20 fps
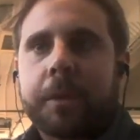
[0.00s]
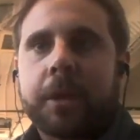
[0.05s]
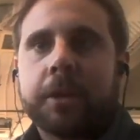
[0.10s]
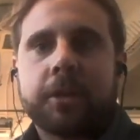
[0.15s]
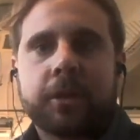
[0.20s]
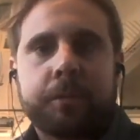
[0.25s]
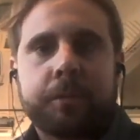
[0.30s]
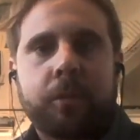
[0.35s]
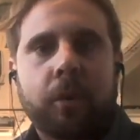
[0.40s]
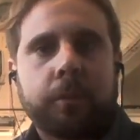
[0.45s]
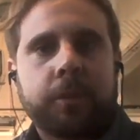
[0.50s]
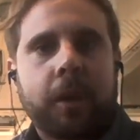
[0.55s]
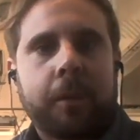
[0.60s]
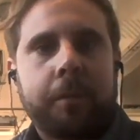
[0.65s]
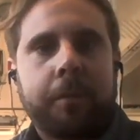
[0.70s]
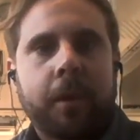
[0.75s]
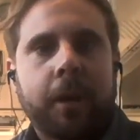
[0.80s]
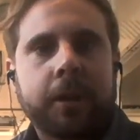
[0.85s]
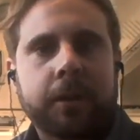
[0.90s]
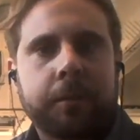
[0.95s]
because it's
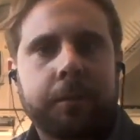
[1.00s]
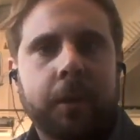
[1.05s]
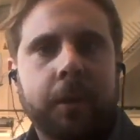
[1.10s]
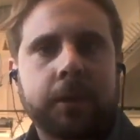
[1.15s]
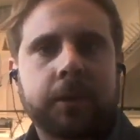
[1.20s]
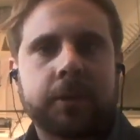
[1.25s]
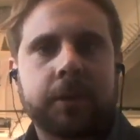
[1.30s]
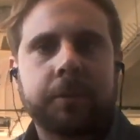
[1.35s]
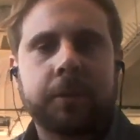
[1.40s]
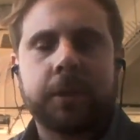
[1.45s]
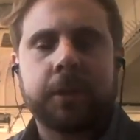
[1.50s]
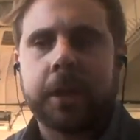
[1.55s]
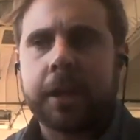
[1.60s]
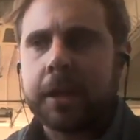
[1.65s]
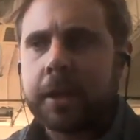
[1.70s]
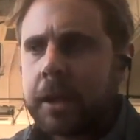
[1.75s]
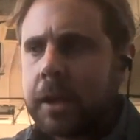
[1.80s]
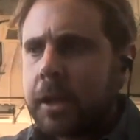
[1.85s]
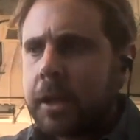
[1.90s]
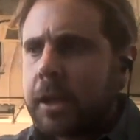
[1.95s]
propped up by
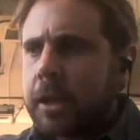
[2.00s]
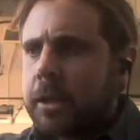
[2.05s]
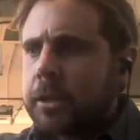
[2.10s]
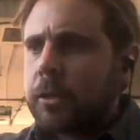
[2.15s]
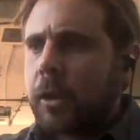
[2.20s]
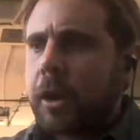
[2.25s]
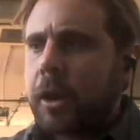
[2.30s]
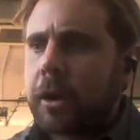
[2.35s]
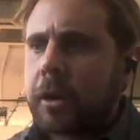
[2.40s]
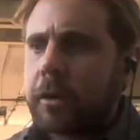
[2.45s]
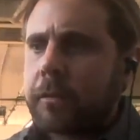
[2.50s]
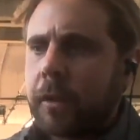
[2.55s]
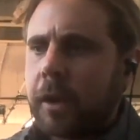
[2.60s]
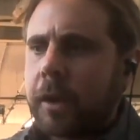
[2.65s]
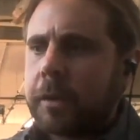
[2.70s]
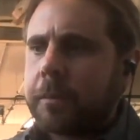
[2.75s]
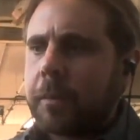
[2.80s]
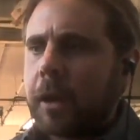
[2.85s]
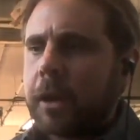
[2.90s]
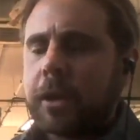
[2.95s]
subsidy. So
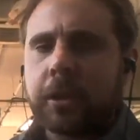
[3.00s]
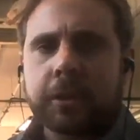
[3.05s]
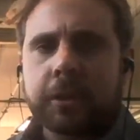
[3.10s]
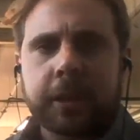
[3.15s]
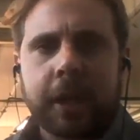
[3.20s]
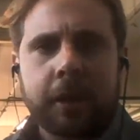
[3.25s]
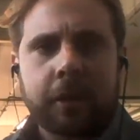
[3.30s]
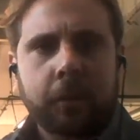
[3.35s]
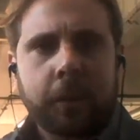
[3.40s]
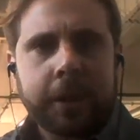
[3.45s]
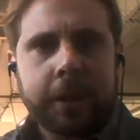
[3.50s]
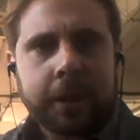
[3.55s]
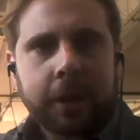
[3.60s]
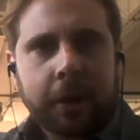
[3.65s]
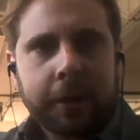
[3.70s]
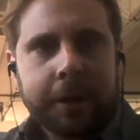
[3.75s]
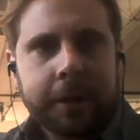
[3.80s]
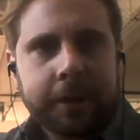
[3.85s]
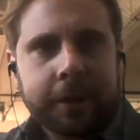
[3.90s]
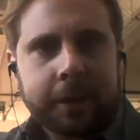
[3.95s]
I looked out the
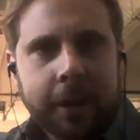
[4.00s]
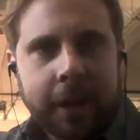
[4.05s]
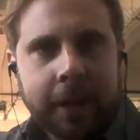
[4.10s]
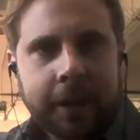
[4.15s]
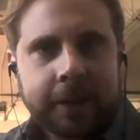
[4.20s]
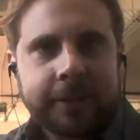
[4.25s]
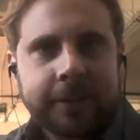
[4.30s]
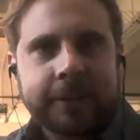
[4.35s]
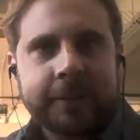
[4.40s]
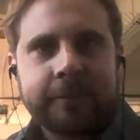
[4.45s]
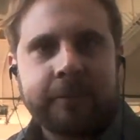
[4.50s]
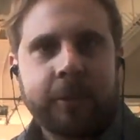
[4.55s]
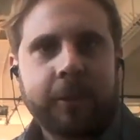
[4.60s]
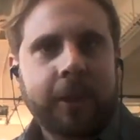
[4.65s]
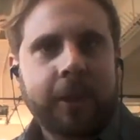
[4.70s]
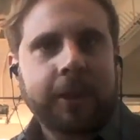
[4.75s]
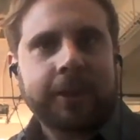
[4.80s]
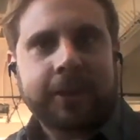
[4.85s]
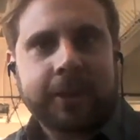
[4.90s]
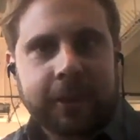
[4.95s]
window and
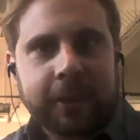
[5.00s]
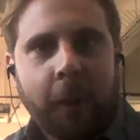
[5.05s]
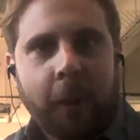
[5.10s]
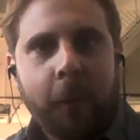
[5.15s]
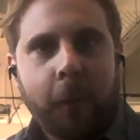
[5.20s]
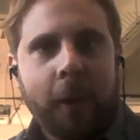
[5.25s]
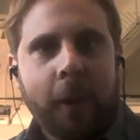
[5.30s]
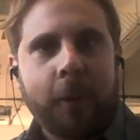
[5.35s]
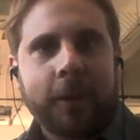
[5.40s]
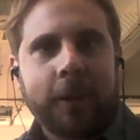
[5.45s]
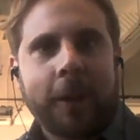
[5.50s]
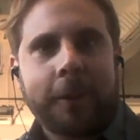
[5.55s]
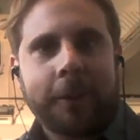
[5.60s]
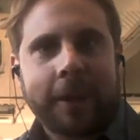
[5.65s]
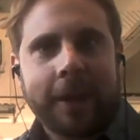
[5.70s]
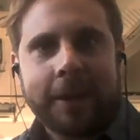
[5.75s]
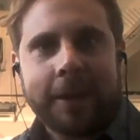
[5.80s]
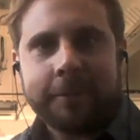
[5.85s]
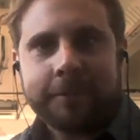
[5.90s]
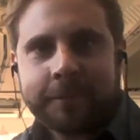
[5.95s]
realized there's a
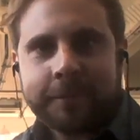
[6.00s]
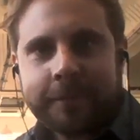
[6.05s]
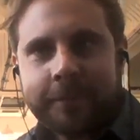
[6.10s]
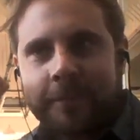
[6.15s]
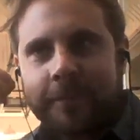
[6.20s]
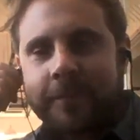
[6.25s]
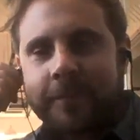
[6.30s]
whole world out